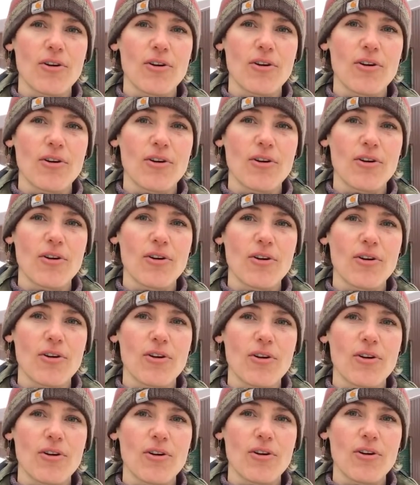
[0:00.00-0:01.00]
Tara,
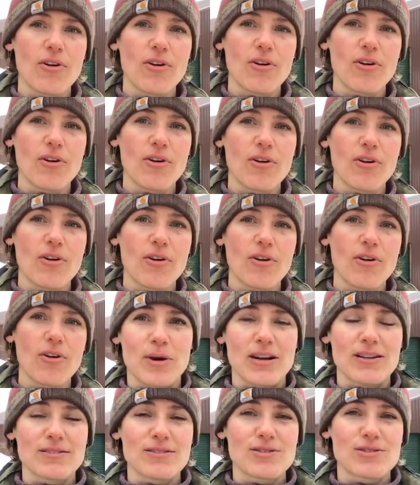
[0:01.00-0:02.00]
I'm sure you're missing the
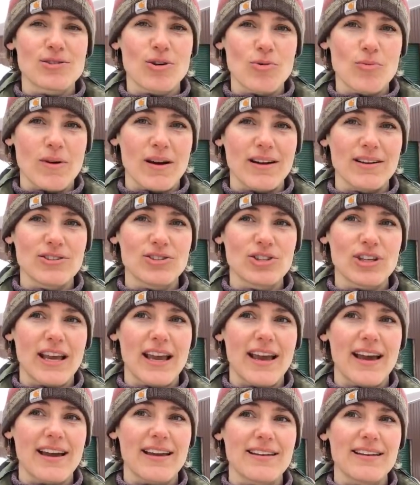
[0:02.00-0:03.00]
barn so much,
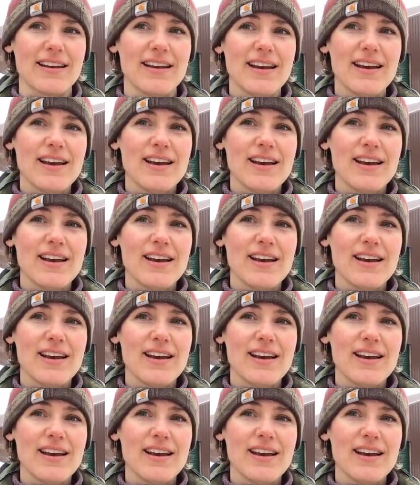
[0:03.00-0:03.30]
and